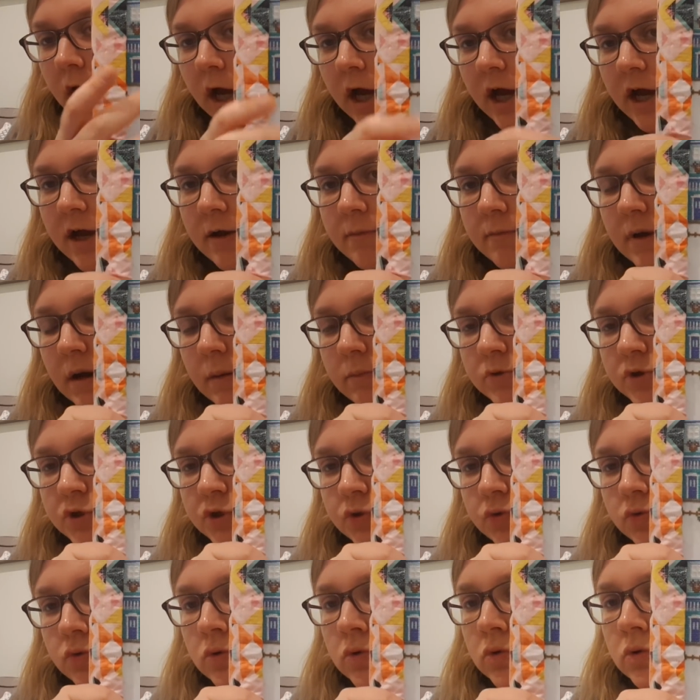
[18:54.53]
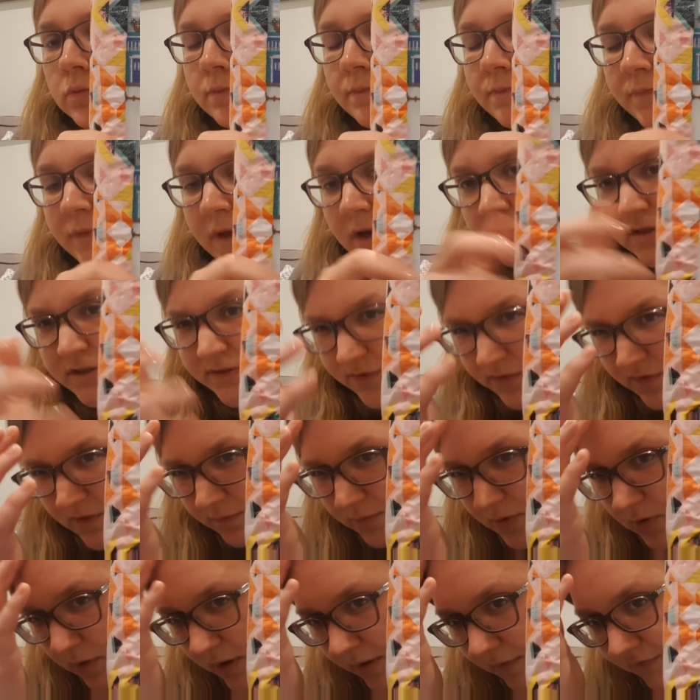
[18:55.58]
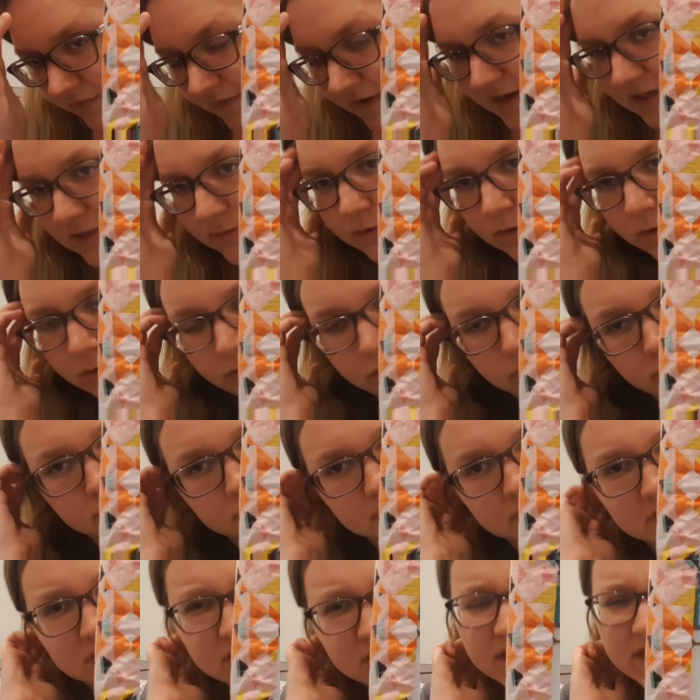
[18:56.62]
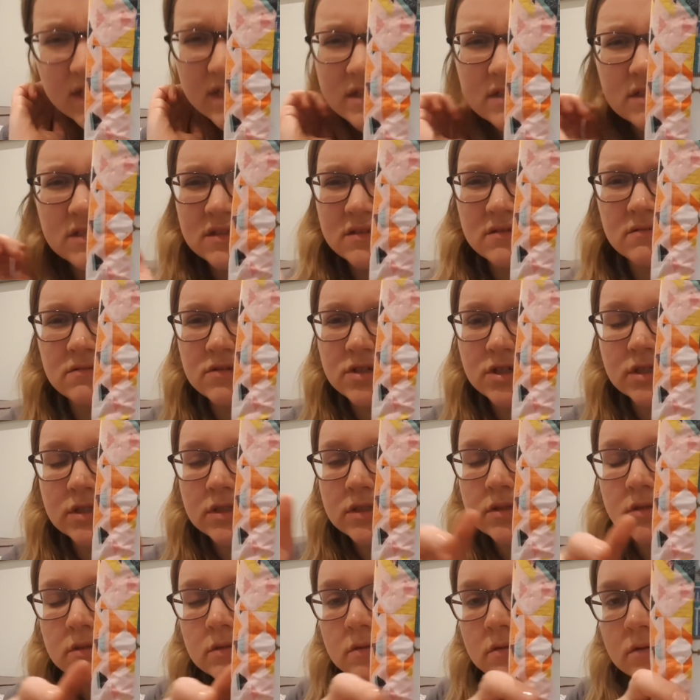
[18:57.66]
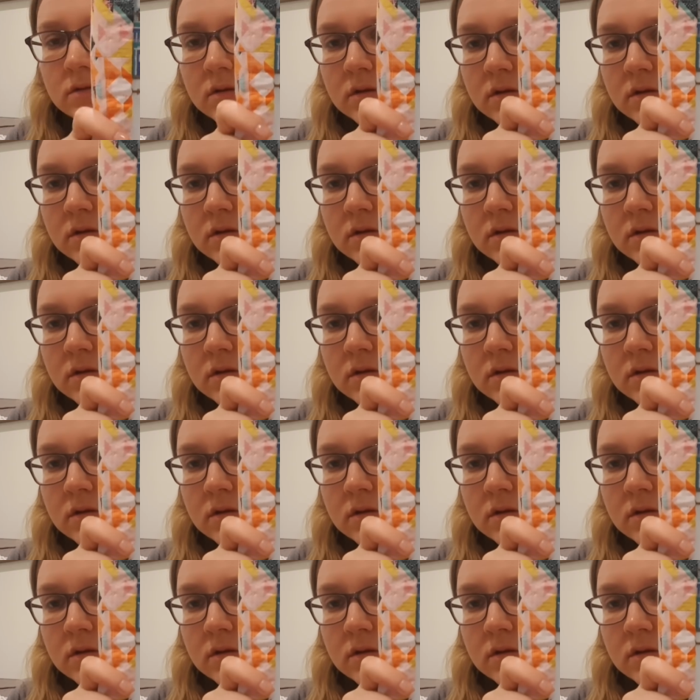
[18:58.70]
I'm sure those of you that belong in Facebook groups and things and just,